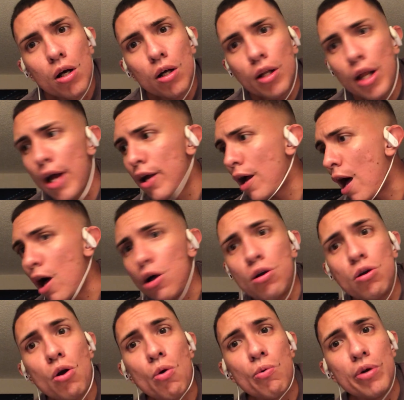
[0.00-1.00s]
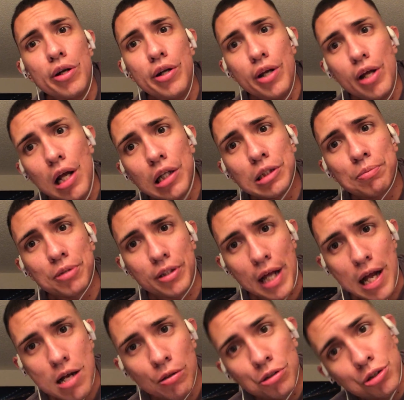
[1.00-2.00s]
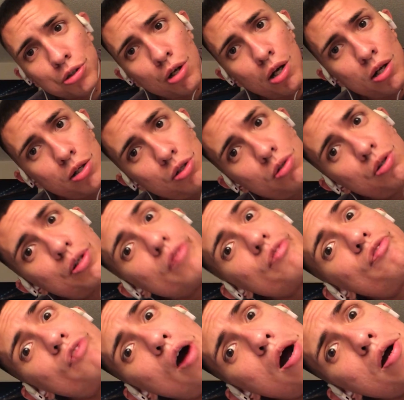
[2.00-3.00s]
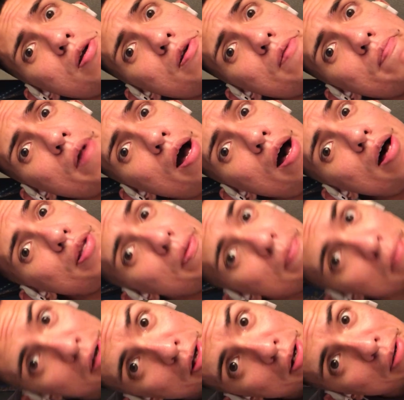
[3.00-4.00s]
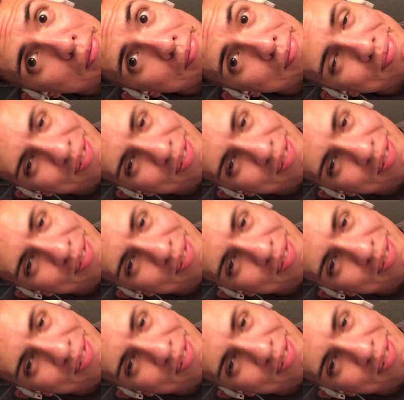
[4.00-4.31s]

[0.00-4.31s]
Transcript: Like, I don't know what it is, but damn, Shawty, you looking fine about the minute.